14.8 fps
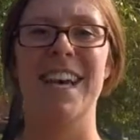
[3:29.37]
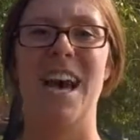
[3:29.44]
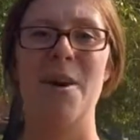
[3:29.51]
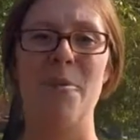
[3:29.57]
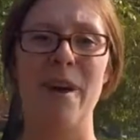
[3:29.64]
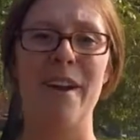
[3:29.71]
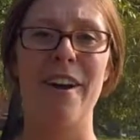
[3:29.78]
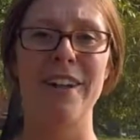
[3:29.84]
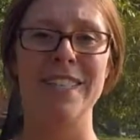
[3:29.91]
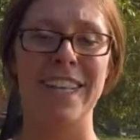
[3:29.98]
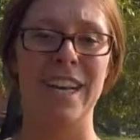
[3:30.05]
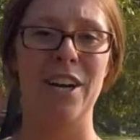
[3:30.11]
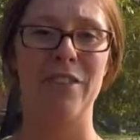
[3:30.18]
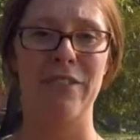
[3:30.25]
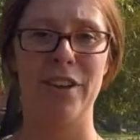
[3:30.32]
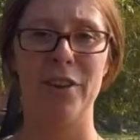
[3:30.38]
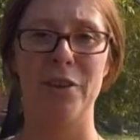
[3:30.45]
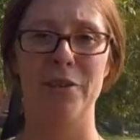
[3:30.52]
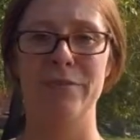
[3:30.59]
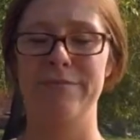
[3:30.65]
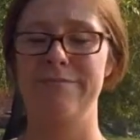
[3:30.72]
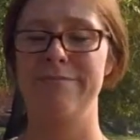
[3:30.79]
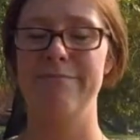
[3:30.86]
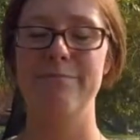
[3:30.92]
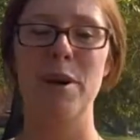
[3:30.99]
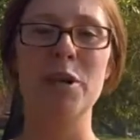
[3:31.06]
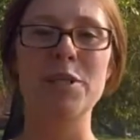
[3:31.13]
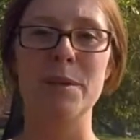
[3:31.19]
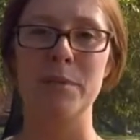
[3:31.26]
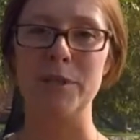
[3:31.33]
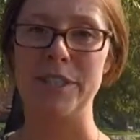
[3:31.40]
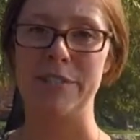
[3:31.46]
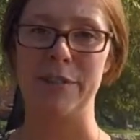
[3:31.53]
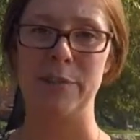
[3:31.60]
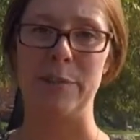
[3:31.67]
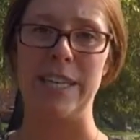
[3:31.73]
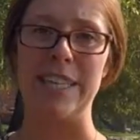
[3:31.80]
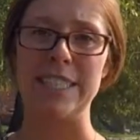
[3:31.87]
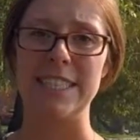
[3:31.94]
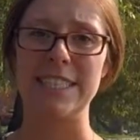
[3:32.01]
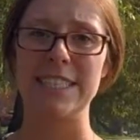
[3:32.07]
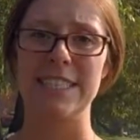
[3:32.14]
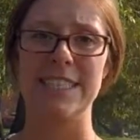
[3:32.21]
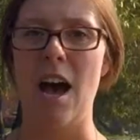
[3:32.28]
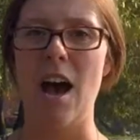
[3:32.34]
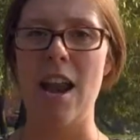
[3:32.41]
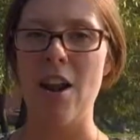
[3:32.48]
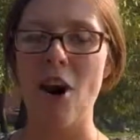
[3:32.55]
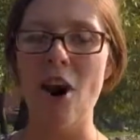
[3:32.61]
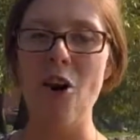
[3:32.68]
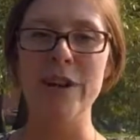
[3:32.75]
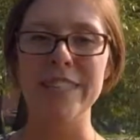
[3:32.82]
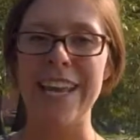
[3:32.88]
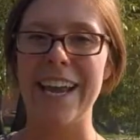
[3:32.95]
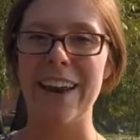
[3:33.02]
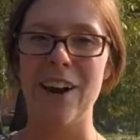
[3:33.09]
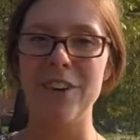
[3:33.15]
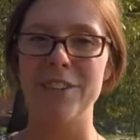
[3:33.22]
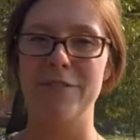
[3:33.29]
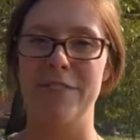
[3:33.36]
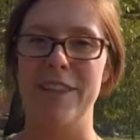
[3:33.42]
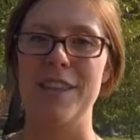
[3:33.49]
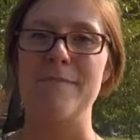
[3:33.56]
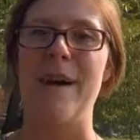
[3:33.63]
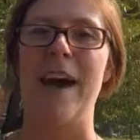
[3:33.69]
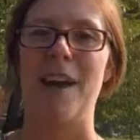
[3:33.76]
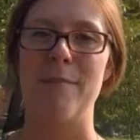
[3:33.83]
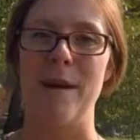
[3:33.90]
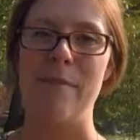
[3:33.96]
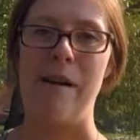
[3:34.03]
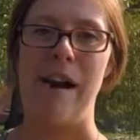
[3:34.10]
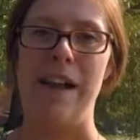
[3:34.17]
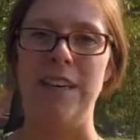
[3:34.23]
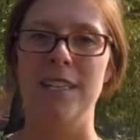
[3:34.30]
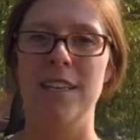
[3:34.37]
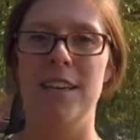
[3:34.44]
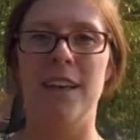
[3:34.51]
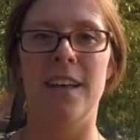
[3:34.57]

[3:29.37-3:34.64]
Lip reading: I went on to interview multiple different places and always had AltaVie in the back of my mind.